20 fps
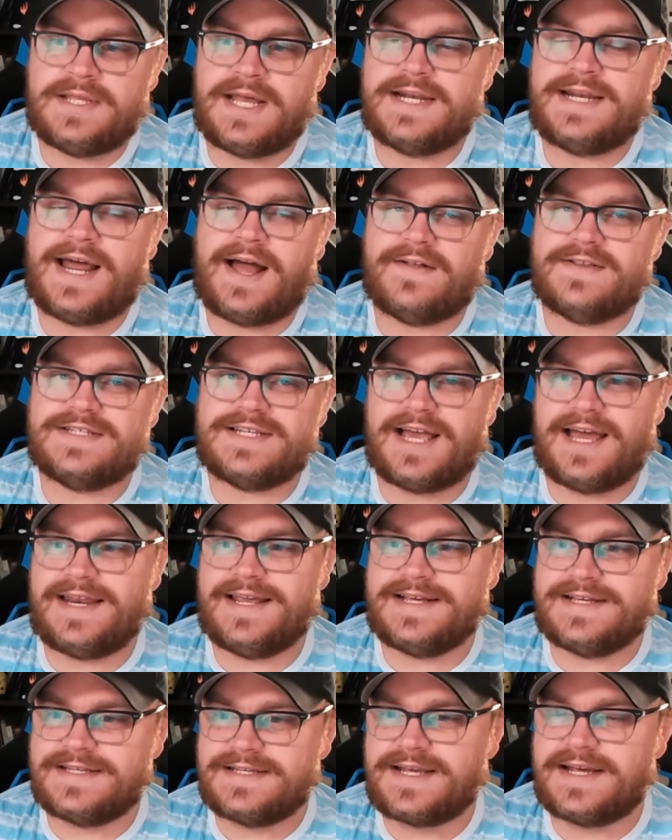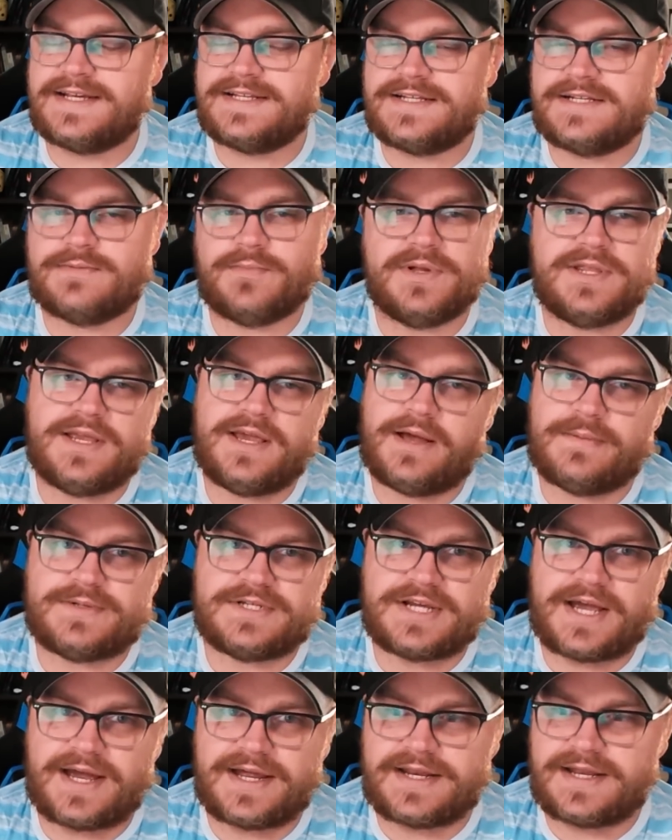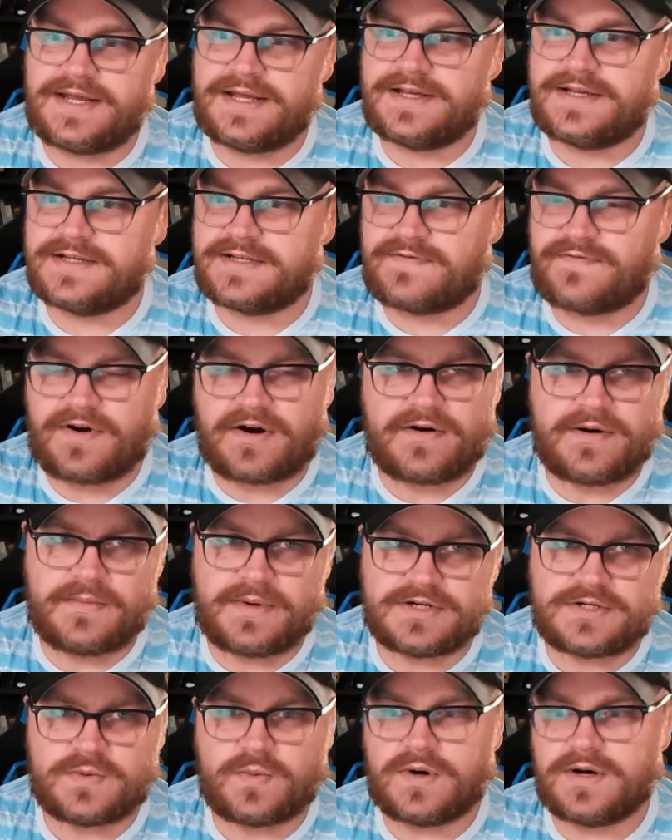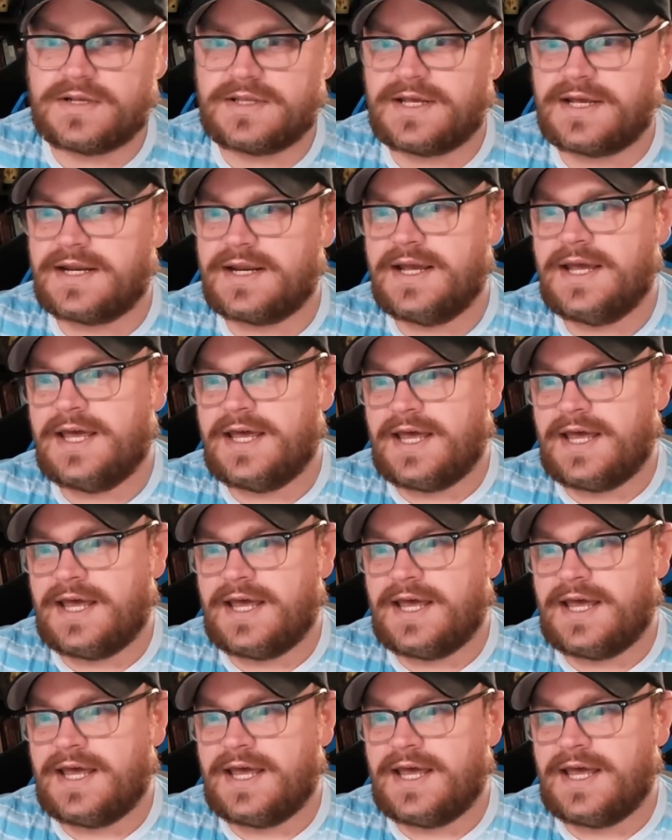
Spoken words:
that downside exists, but the upside is very much worth it.